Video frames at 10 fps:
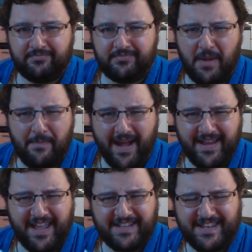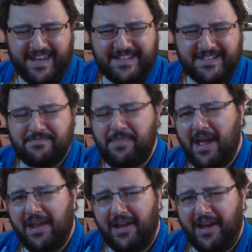A man gets eaten by
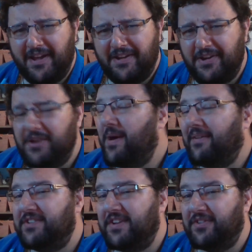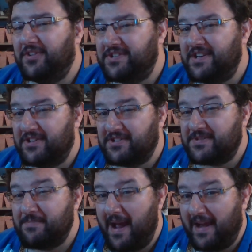a lion and you have difficulty not
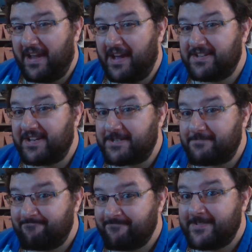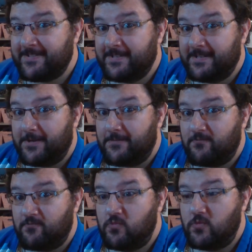smiling at it.
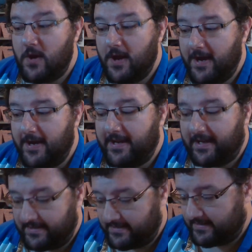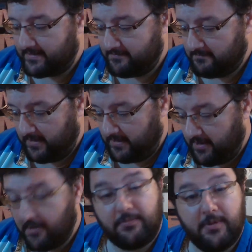Right. We
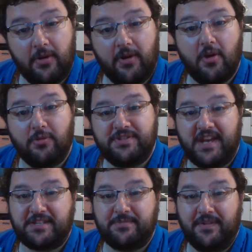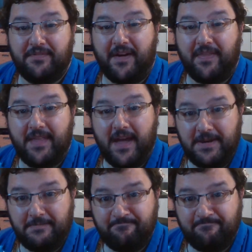know you're an Old Testament fan then.